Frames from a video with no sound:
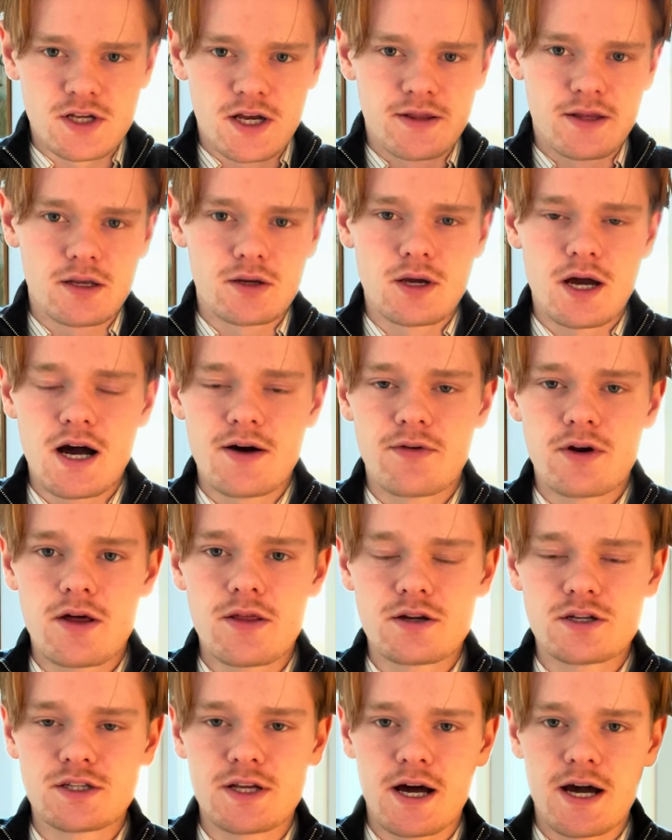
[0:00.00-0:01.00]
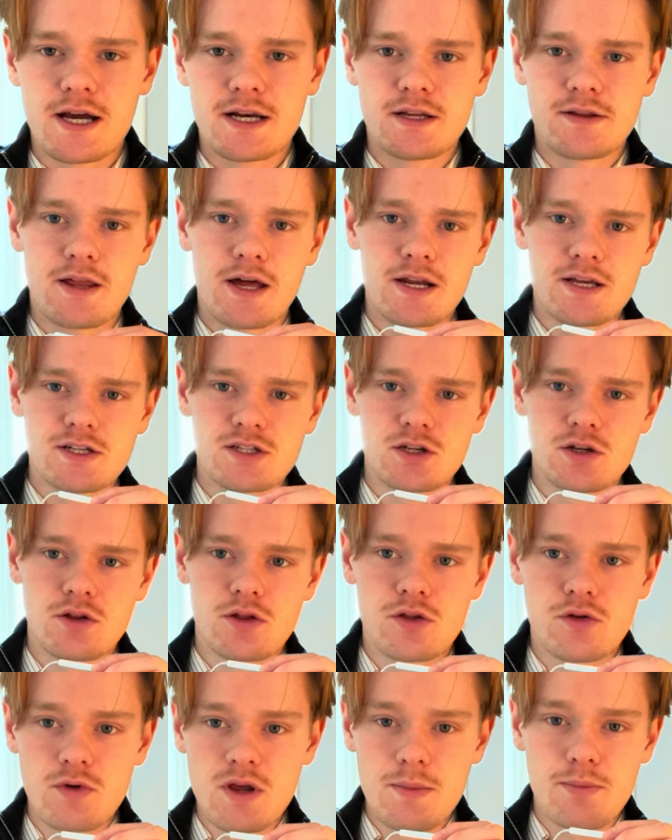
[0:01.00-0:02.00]
and then you have another side that is
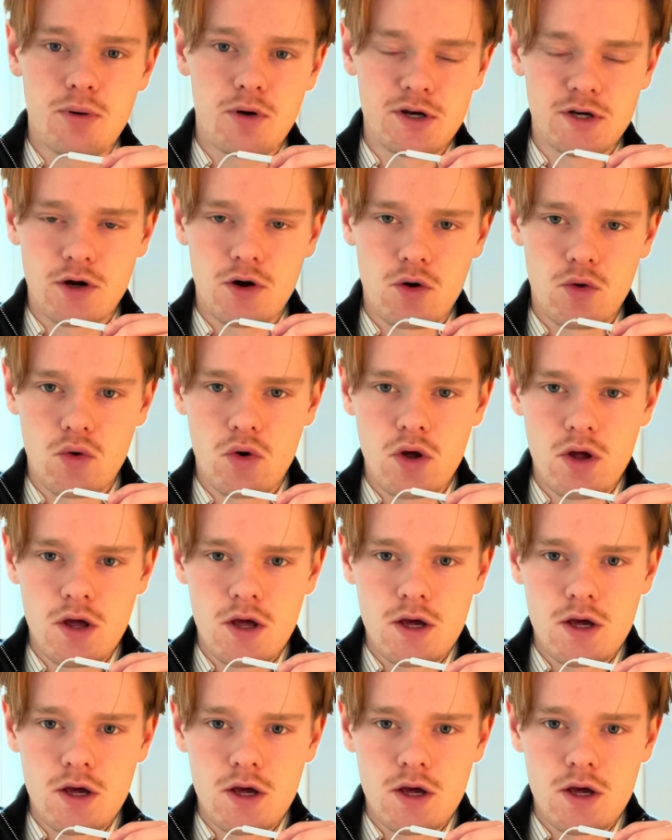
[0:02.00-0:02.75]
3.0.